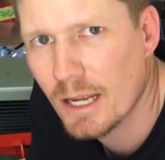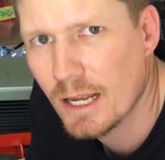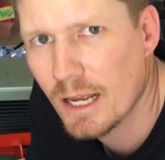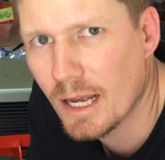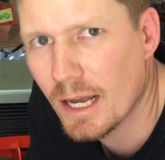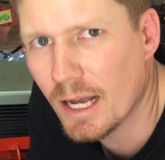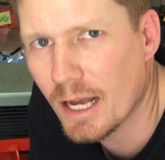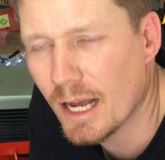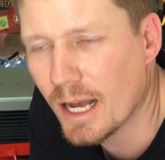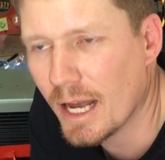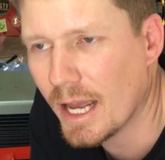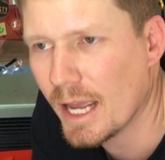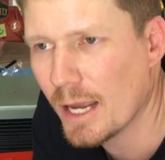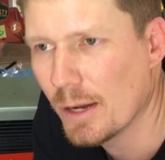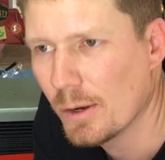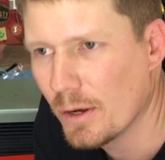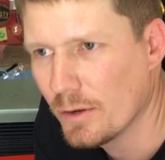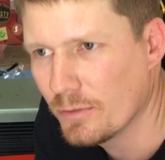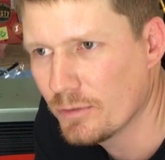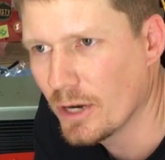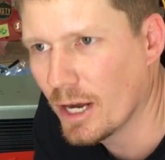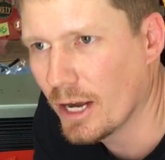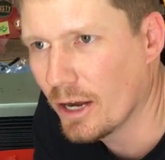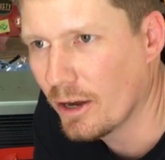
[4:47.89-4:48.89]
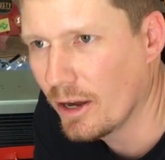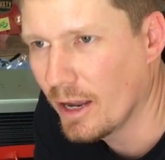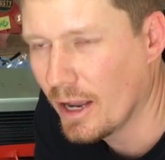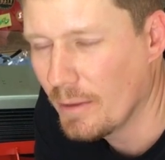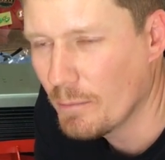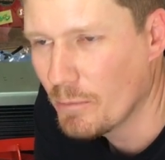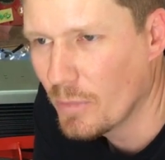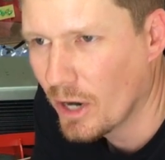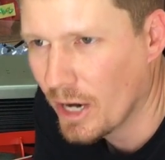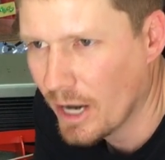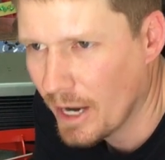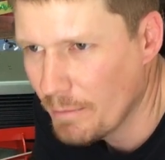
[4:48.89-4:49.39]
However,
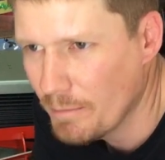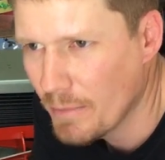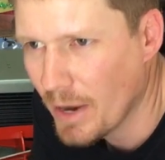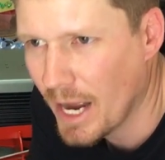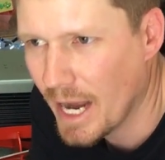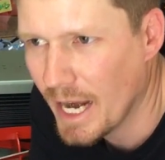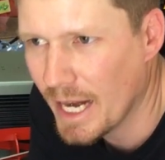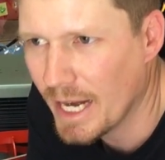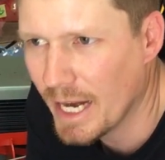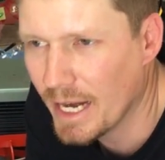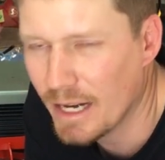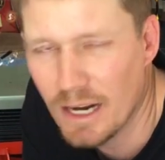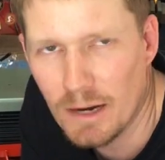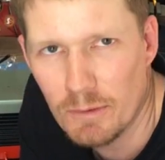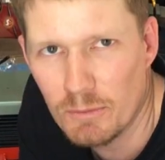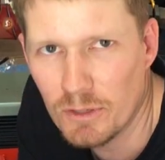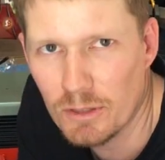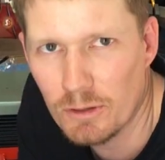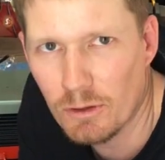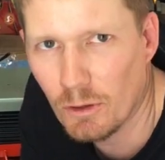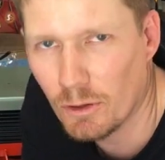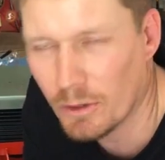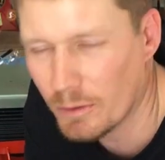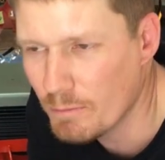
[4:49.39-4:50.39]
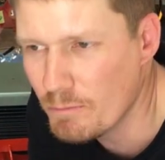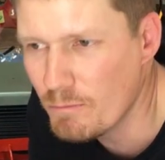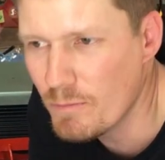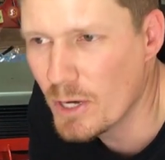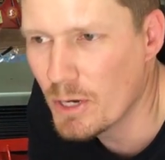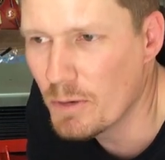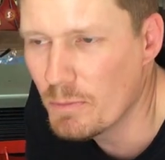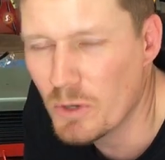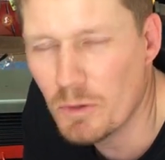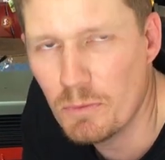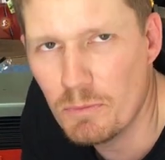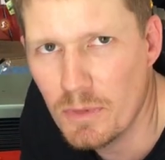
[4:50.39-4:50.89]
I may end up with like
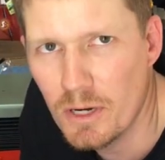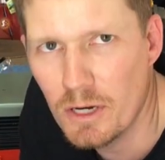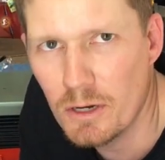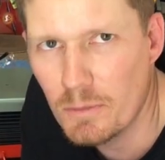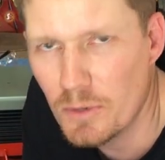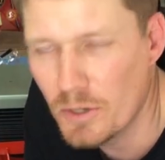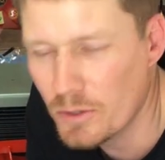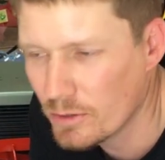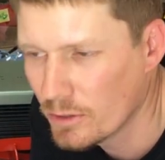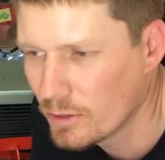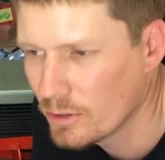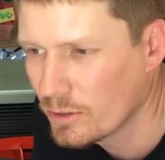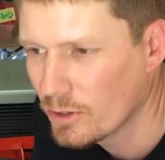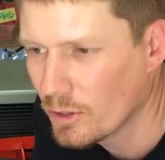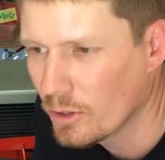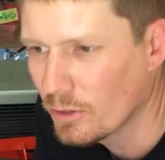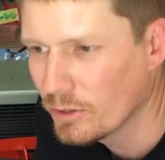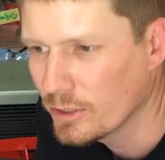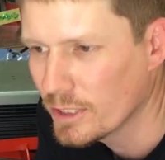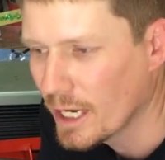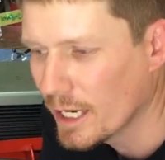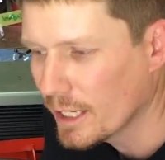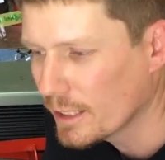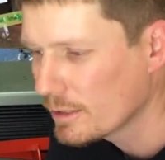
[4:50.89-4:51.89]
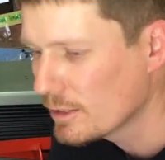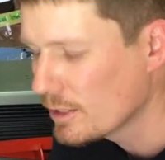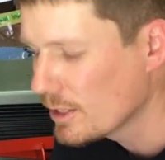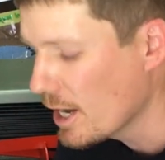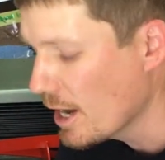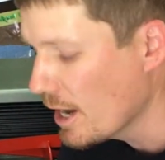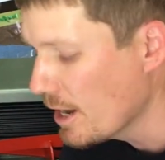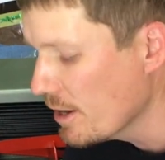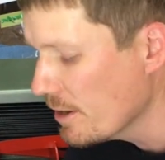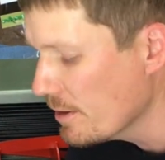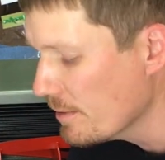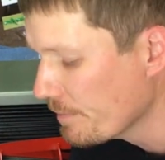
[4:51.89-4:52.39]
minimal contact.
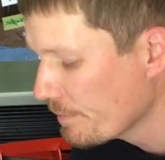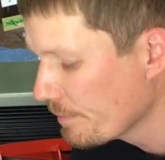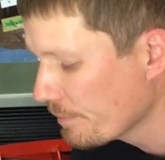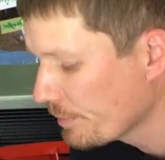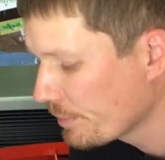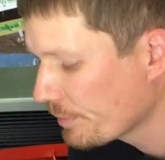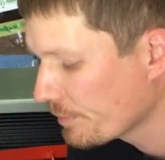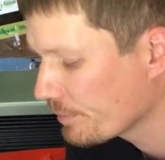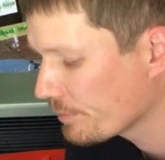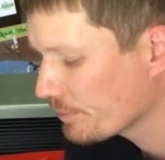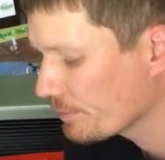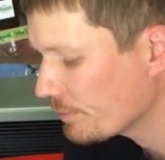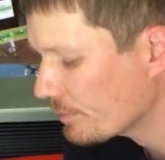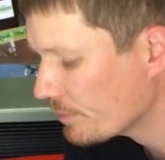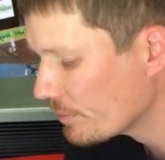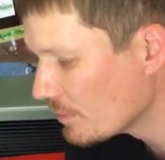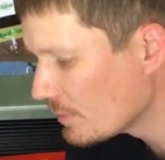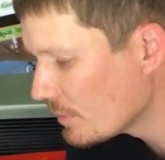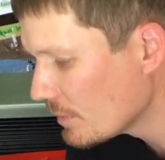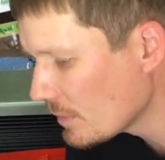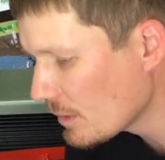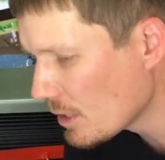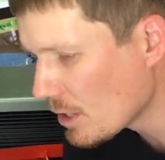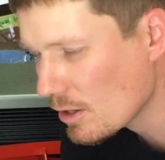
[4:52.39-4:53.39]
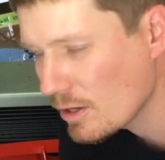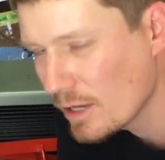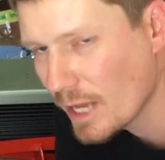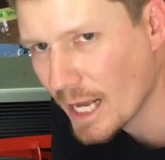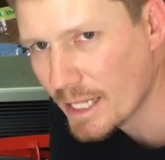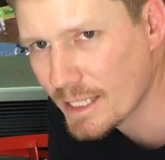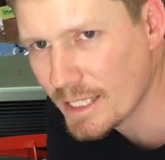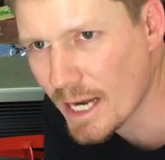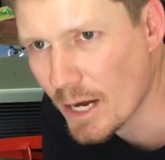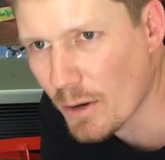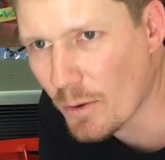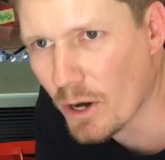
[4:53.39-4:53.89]
So
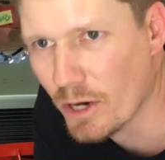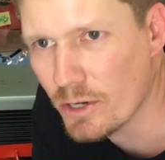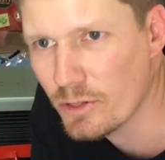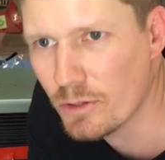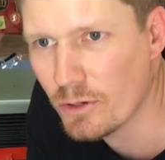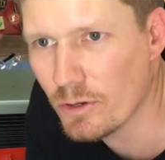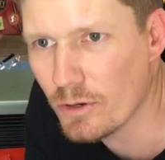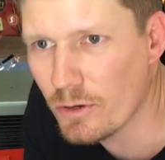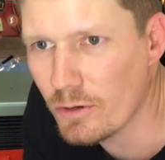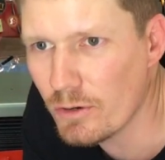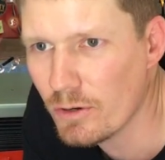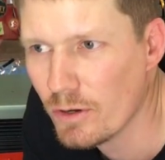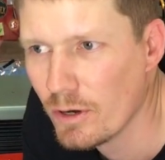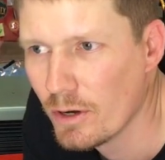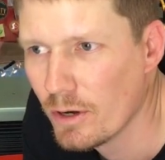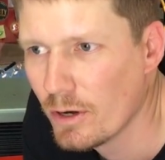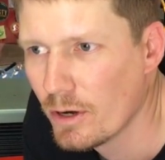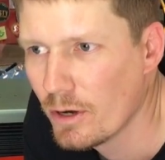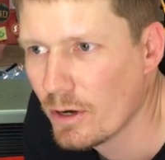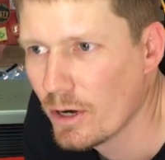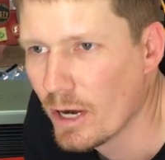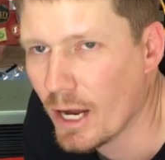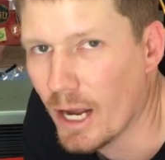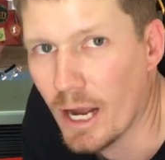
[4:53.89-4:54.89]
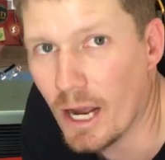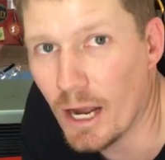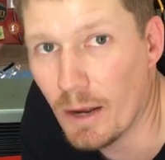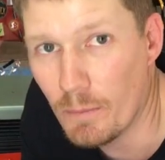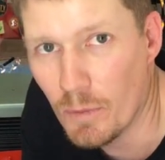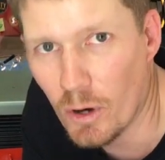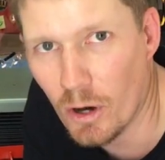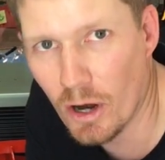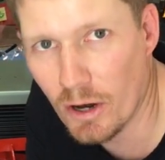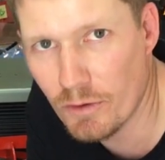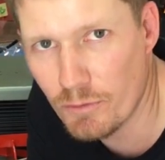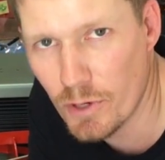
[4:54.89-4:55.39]
that's how I do
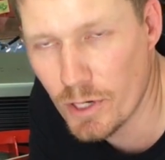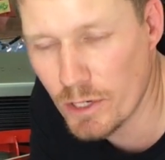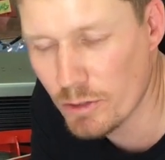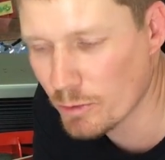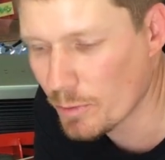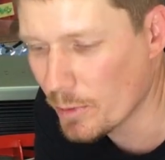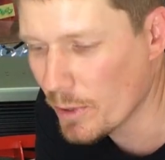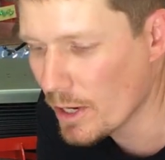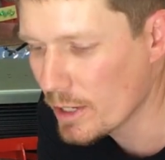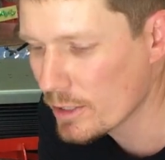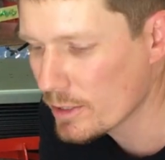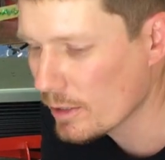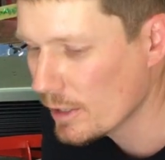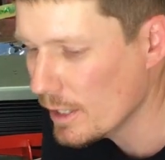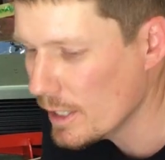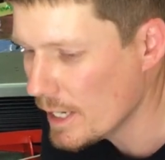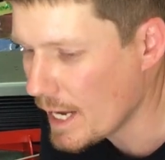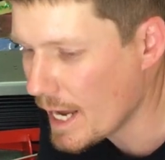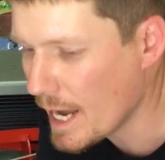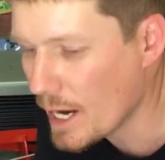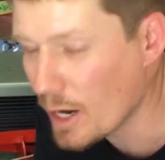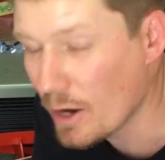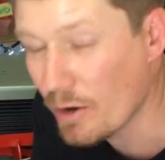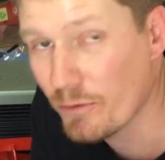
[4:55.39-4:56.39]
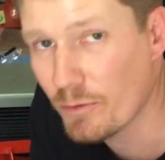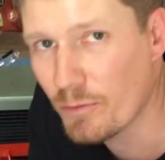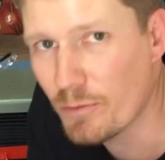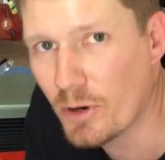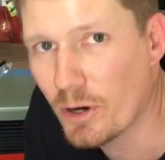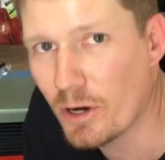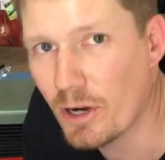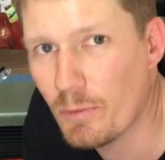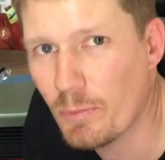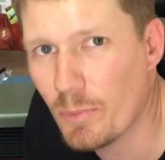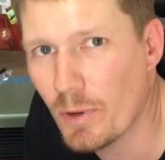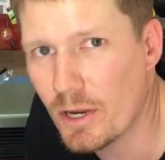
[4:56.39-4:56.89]
my reels personally. However,
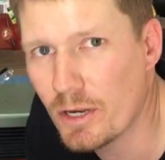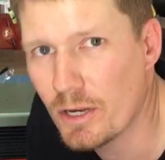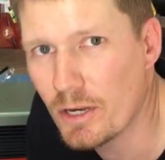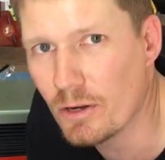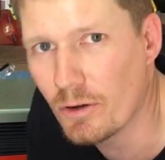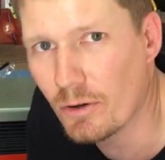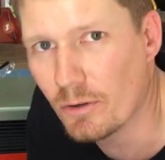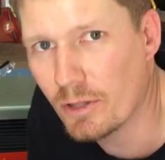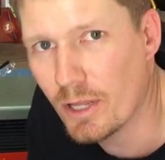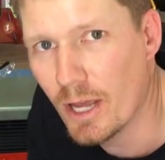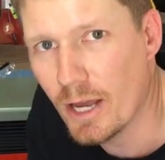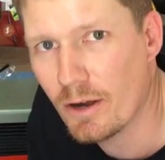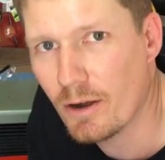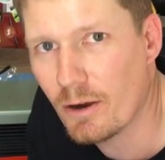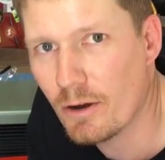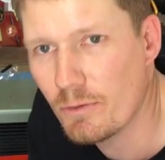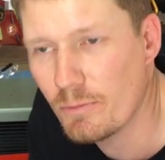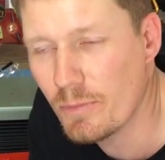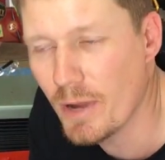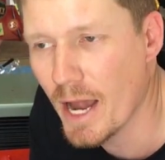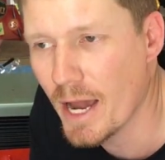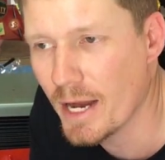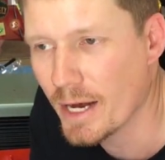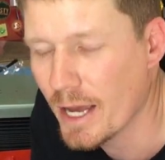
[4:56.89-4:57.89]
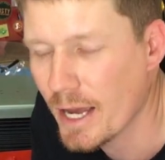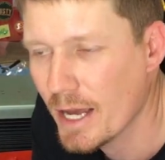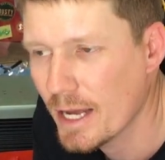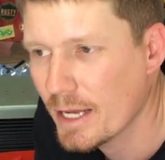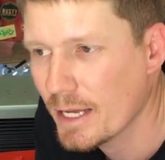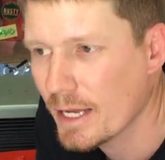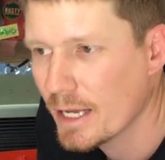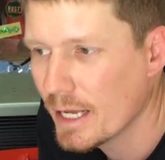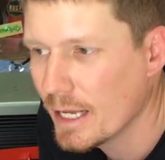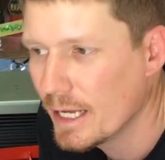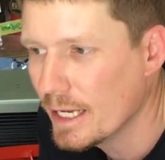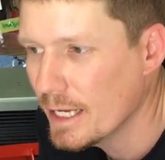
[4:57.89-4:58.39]
my opinion on that whole matter
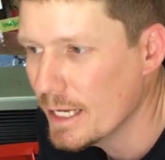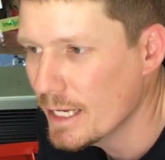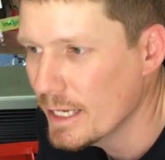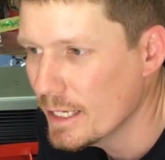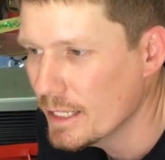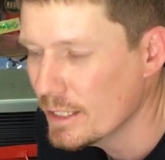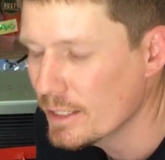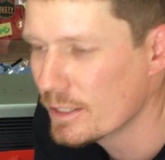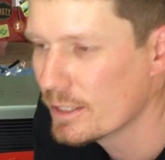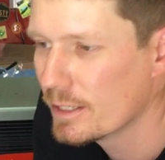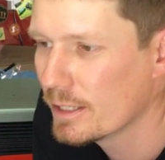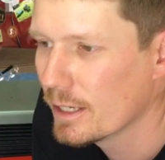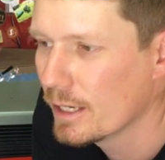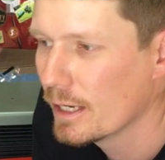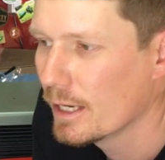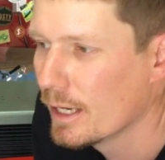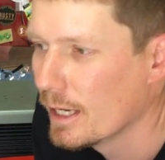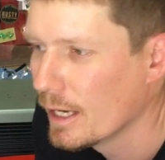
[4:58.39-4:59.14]
is